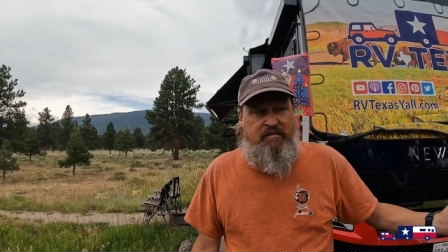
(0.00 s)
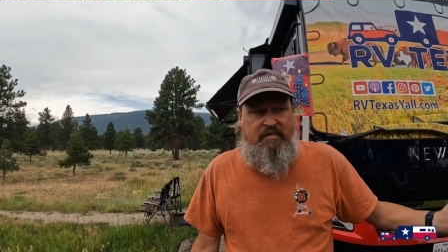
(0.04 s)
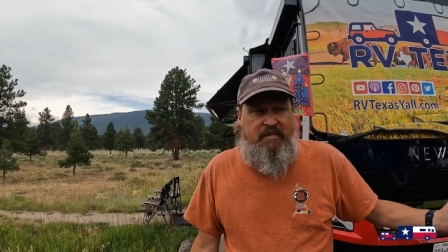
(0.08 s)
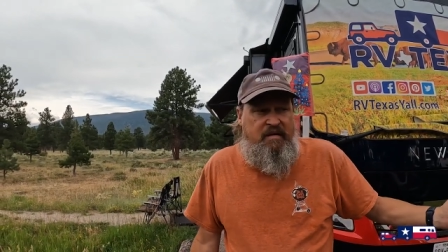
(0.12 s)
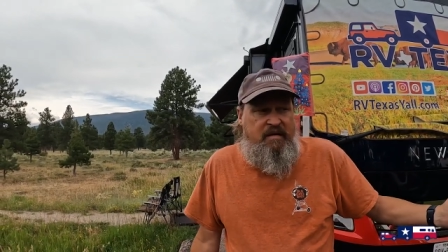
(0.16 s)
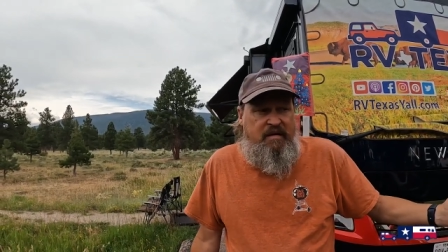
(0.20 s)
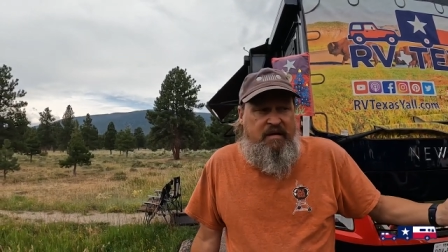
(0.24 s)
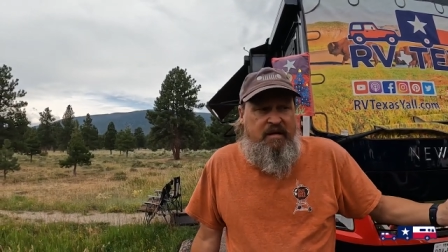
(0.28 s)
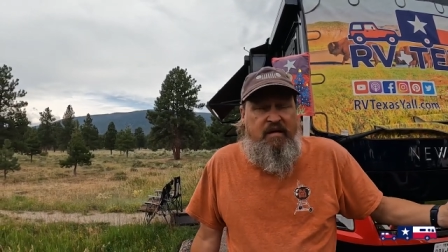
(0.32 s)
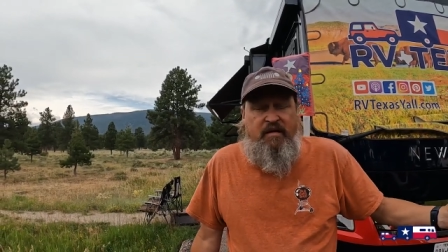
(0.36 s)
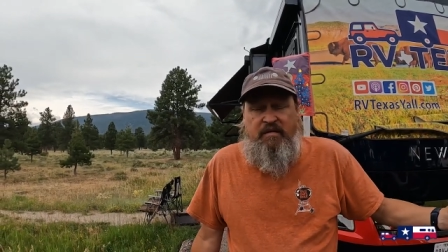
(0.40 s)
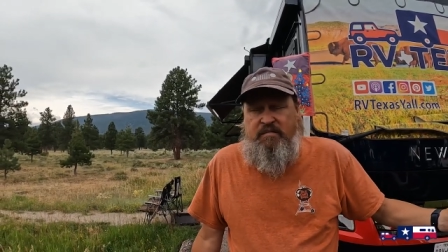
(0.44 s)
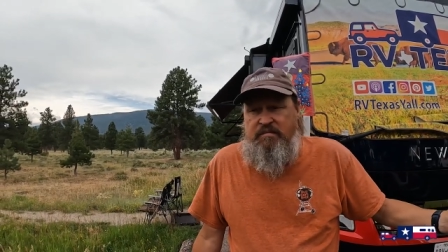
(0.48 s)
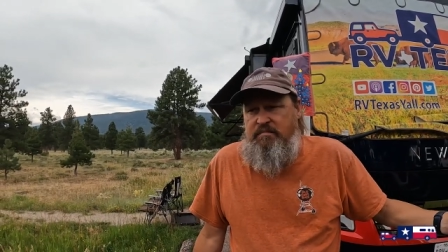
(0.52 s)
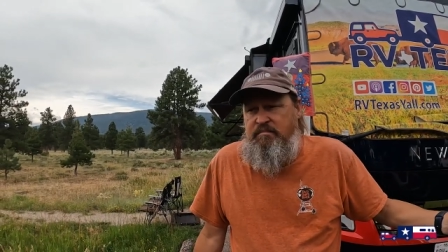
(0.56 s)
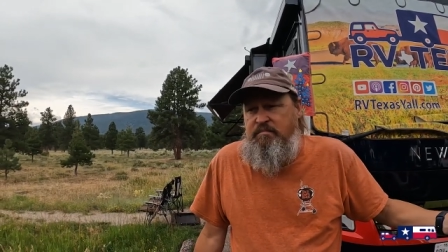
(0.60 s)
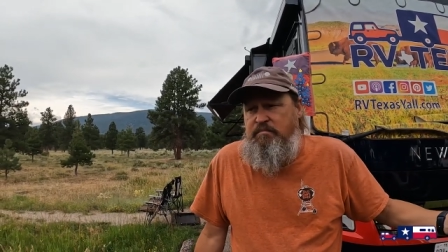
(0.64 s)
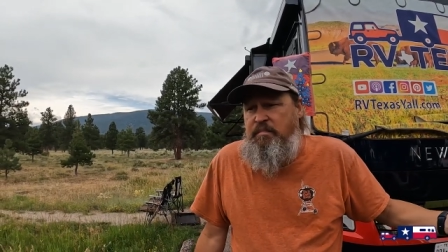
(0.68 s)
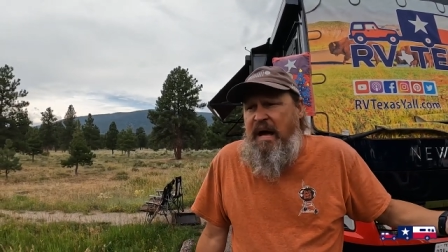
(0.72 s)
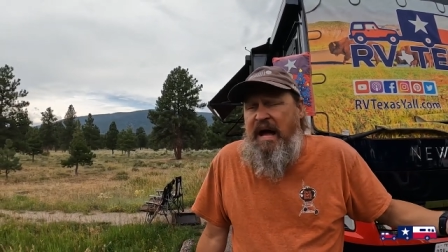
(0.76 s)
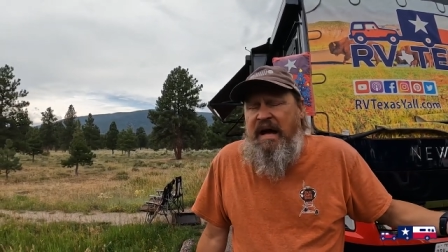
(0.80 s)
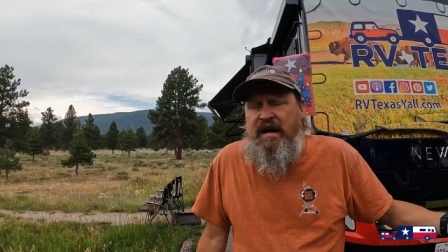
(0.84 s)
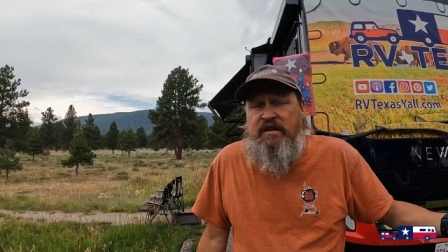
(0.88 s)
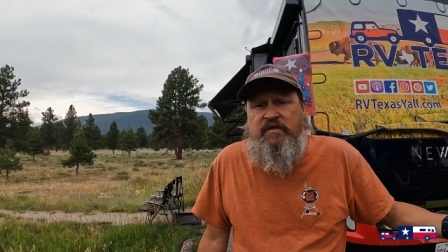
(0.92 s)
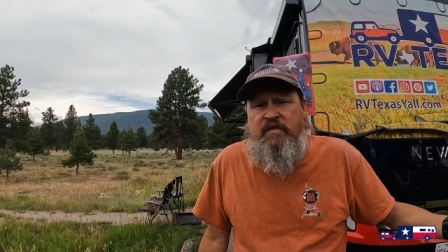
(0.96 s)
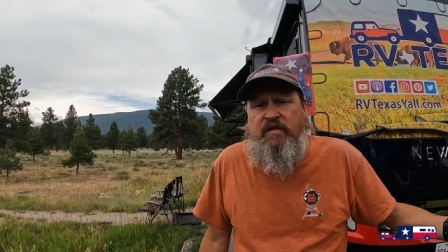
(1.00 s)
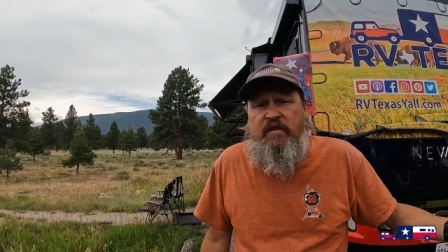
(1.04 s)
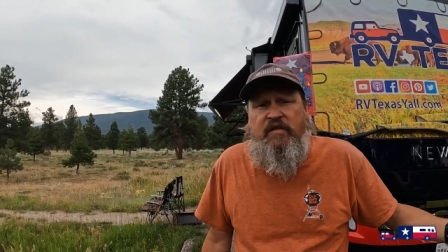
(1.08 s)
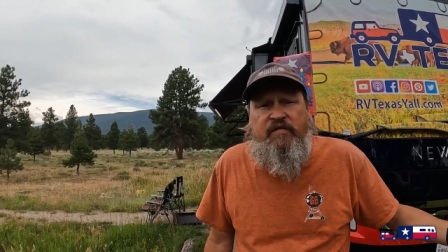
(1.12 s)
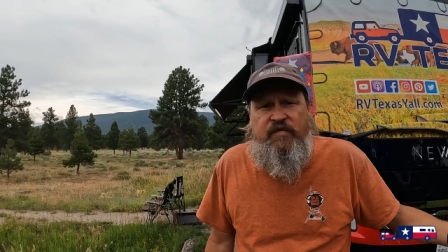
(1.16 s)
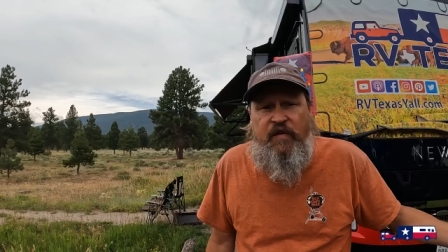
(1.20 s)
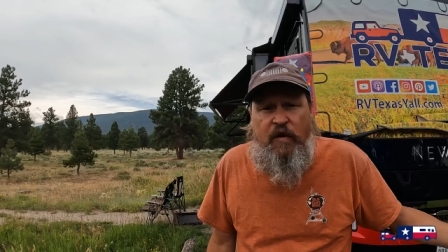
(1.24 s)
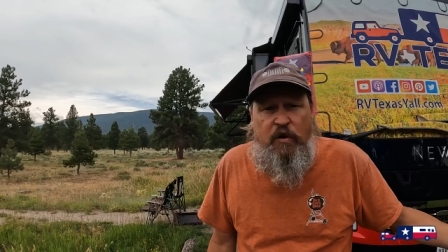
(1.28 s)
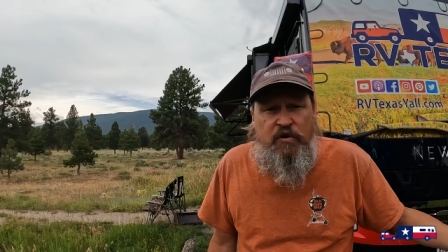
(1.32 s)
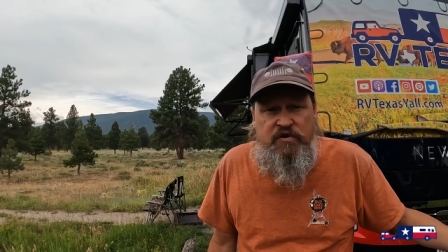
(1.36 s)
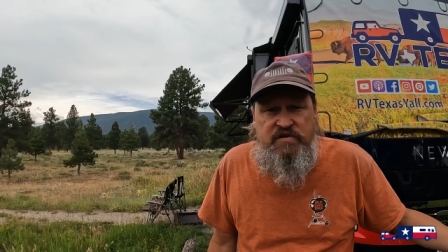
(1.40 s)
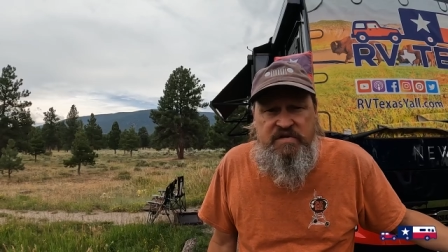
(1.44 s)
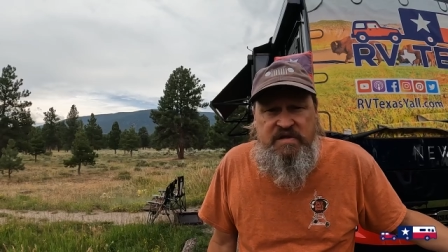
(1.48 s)
uh, back to the
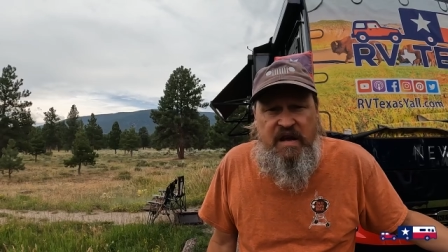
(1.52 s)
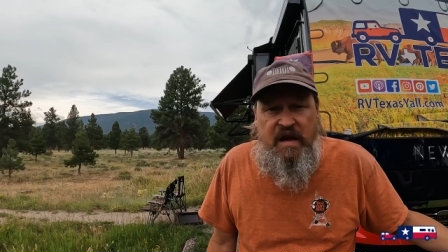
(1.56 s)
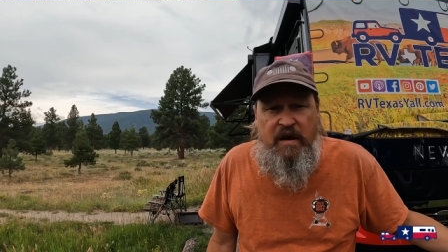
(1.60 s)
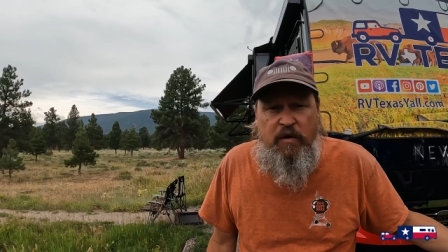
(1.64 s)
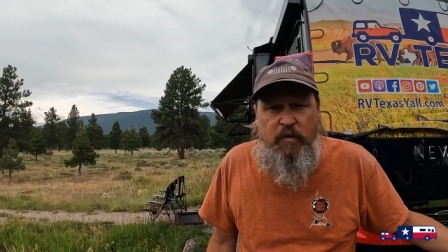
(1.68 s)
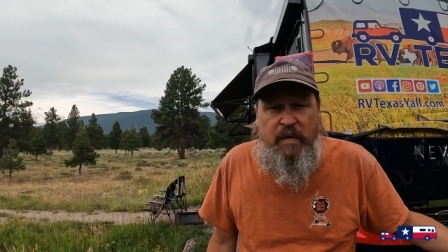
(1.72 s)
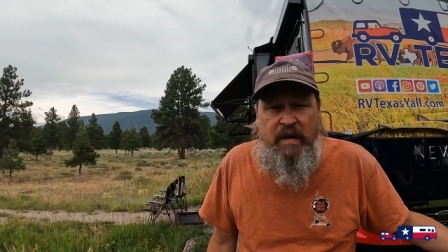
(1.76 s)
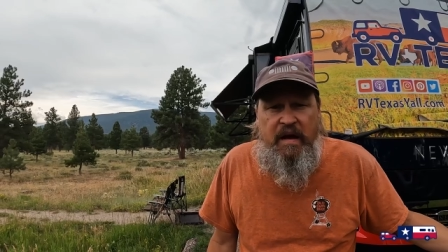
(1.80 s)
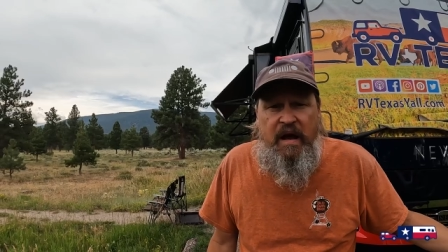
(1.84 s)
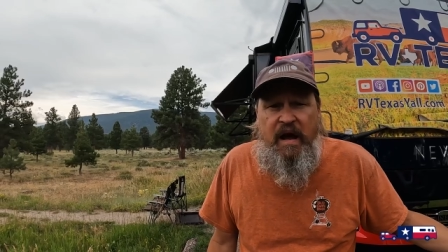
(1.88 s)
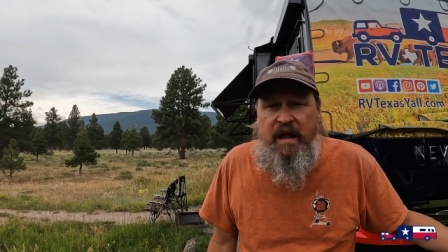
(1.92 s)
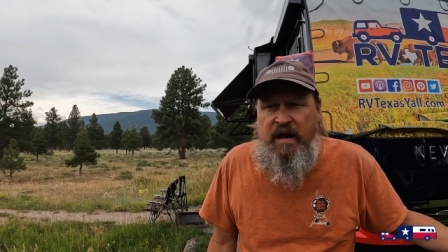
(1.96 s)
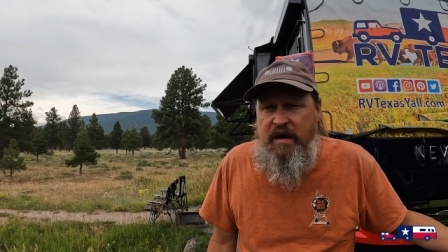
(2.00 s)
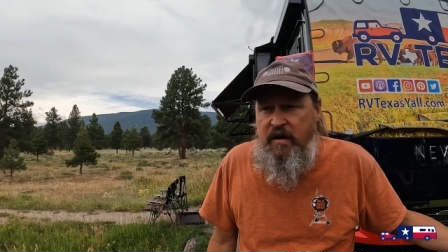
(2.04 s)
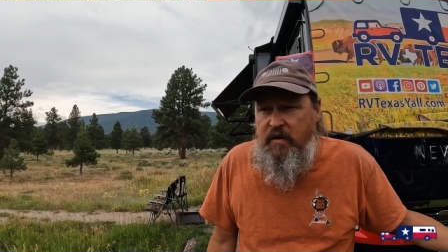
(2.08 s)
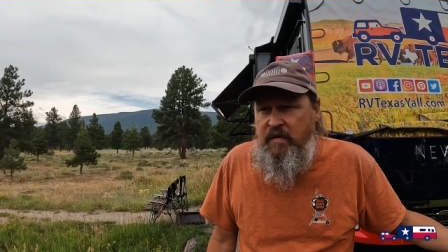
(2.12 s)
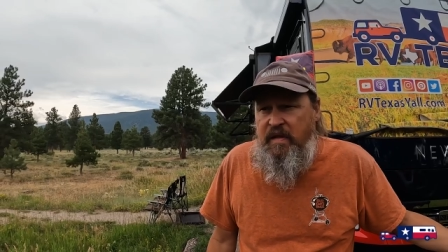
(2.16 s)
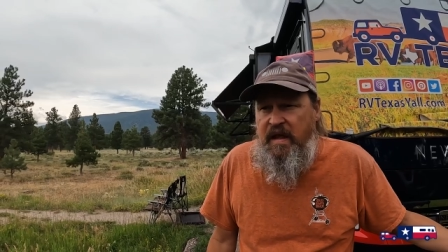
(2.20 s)
first day we got here.